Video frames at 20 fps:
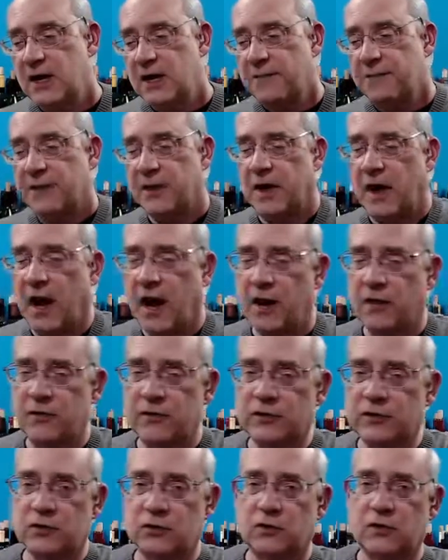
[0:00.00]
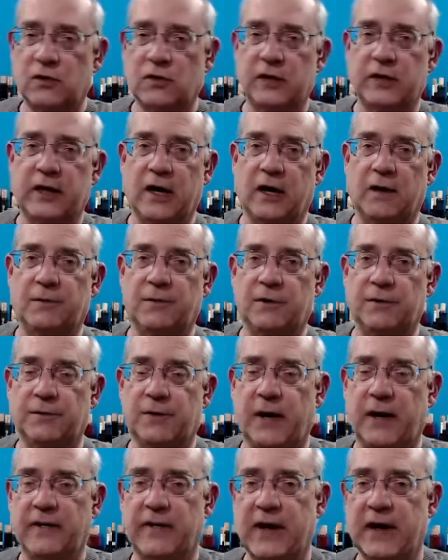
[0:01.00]
but I was really humbled
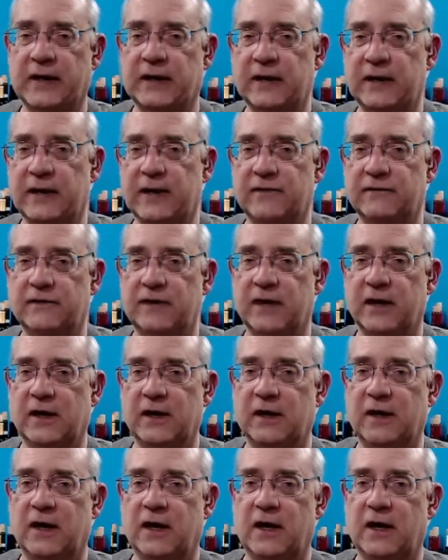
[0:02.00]
by that gift. And